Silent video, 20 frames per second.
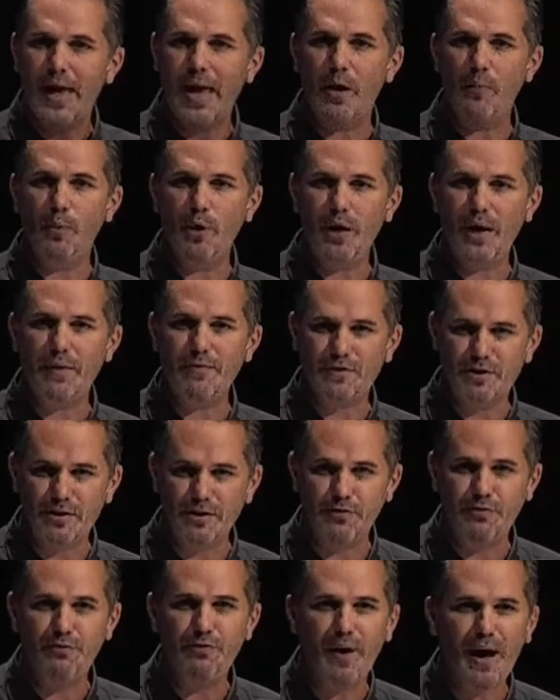and we have
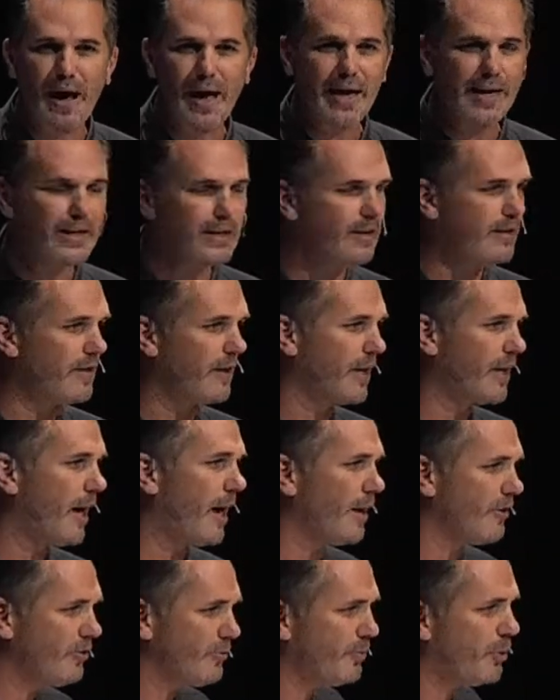defined the
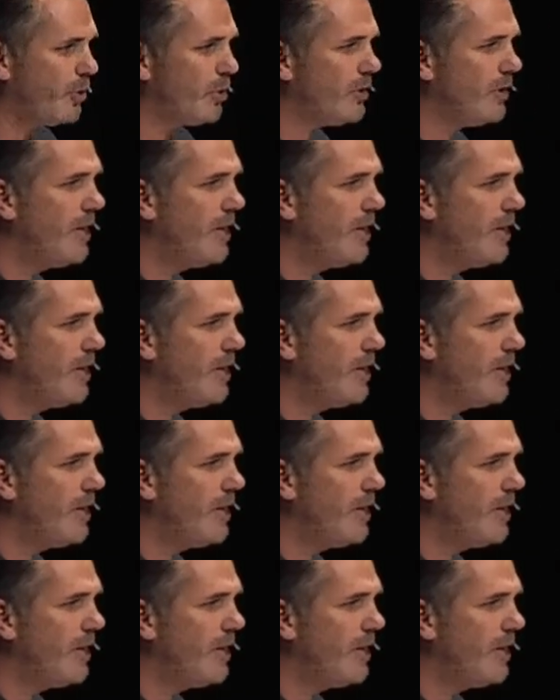gospel.